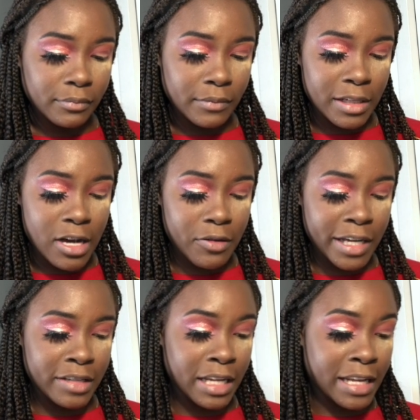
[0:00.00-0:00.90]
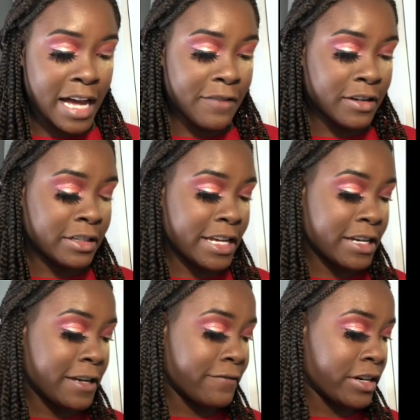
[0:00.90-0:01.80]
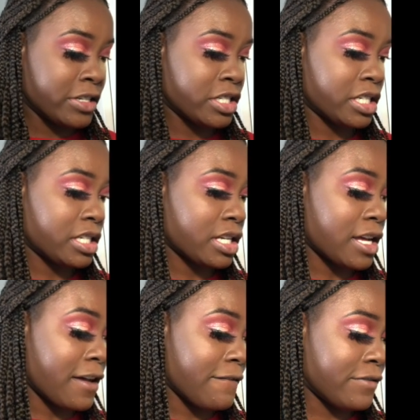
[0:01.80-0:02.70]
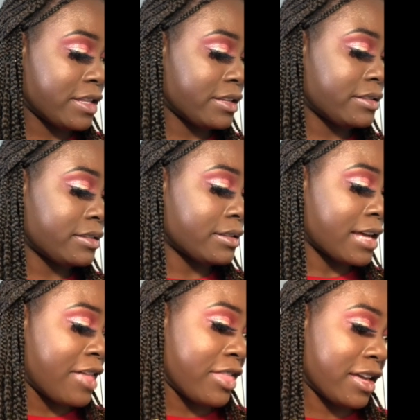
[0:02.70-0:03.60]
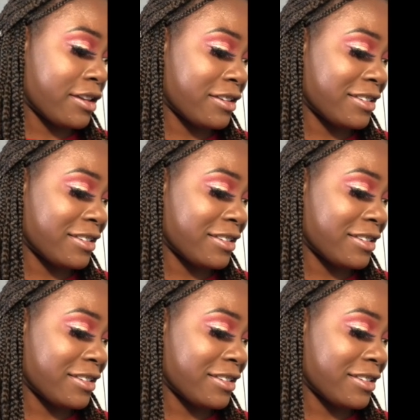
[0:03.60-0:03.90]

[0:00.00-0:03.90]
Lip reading: And y'all getting the live unedited version of this, I think.